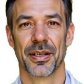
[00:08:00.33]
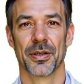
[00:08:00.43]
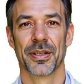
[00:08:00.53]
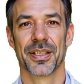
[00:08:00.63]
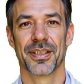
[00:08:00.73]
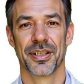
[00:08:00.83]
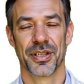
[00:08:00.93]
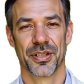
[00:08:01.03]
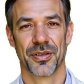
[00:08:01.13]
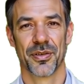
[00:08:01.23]
celery
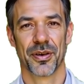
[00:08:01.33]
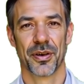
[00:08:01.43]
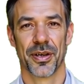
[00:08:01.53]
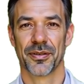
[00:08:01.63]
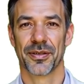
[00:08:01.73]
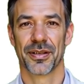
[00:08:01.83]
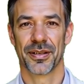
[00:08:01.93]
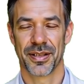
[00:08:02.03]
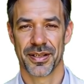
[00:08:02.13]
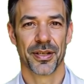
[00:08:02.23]
helps arteries
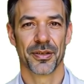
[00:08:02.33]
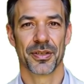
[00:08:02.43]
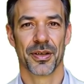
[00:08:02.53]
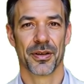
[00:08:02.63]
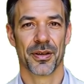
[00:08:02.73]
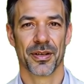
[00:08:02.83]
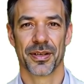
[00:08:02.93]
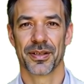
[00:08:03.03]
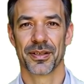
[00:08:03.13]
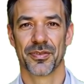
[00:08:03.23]
stay open and
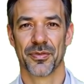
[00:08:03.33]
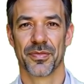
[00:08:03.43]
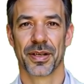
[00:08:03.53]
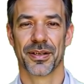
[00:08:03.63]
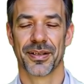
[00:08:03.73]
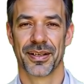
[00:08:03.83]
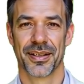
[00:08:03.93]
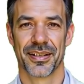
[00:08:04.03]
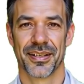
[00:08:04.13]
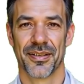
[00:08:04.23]
relaxed.
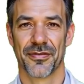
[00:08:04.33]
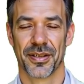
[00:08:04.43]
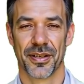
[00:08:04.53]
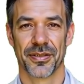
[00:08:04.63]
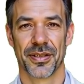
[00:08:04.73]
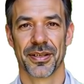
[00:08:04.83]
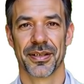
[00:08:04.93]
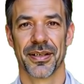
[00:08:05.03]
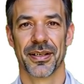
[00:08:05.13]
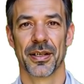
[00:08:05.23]
It enhances
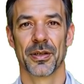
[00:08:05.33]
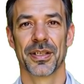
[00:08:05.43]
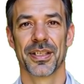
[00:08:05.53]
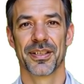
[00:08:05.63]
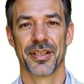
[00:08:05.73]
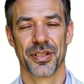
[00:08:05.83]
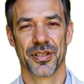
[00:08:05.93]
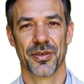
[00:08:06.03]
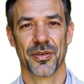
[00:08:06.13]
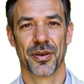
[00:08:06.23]
hibiscus's effect on
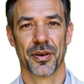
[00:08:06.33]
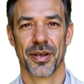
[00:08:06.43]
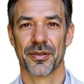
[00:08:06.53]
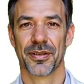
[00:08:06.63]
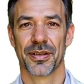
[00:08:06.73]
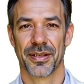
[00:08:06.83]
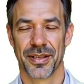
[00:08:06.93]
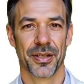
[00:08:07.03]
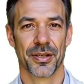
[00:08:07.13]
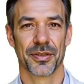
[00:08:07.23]
reducing
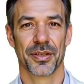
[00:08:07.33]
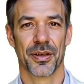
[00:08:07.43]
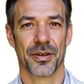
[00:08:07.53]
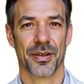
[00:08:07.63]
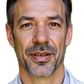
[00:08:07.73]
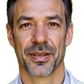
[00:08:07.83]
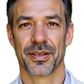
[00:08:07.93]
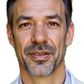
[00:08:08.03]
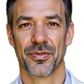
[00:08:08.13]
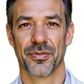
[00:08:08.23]
vascular
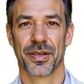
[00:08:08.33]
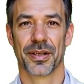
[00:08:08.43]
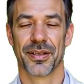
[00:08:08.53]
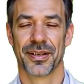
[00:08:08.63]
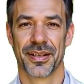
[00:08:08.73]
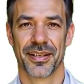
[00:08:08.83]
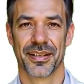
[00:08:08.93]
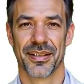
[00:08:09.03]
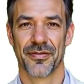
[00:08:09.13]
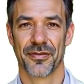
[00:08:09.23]
resistance.
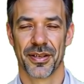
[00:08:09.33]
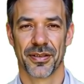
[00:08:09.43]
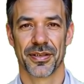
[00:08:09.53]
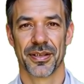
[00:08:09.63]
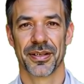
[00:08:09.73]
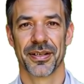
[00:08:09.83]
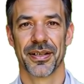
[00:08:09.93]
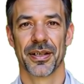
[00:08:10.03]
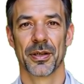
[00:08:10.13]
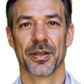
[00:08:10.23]
Blend in smoothies or
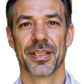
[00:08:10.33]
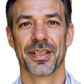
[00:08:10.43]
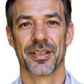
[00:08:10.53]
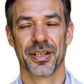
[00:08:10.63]
eat raw.